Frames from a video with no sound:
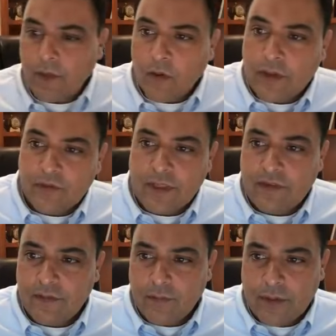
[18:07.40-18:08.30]
Okay, so
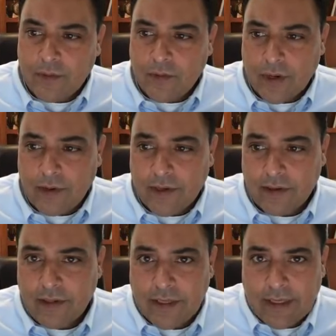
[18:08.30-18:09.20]
that's the premotor area.
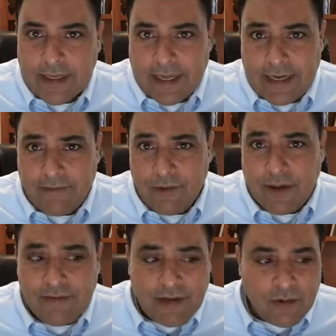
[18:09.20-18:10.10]
And if you
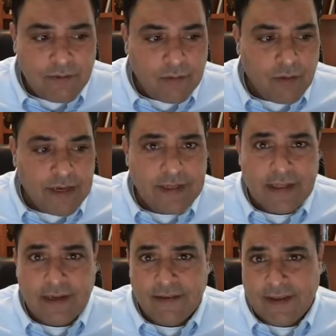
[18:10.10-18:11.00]
have an area of your brain
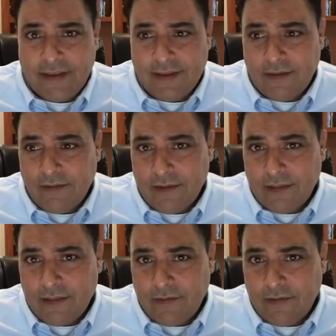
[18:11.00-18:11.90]
that is like,
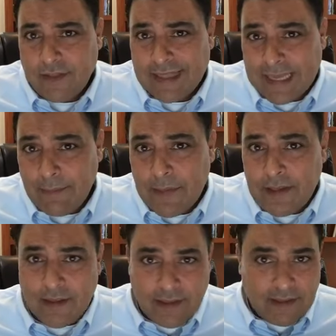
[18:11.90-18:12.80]
if you have a limb,
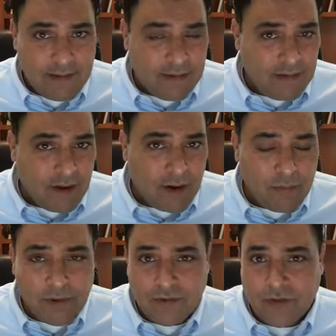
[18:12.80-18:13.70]
like
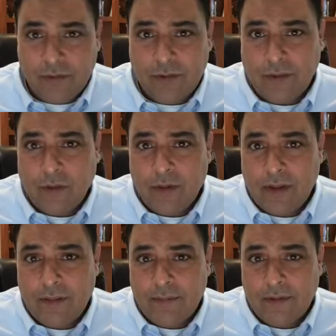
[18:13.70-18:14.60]
upper extremity or lower
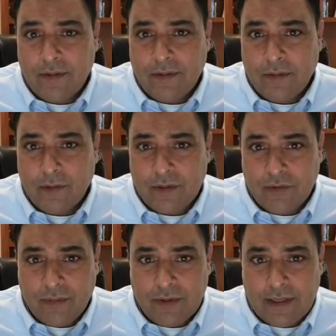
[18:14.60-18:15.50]
limb or lower
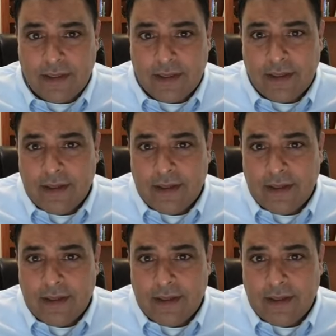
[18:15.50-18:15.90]
extremity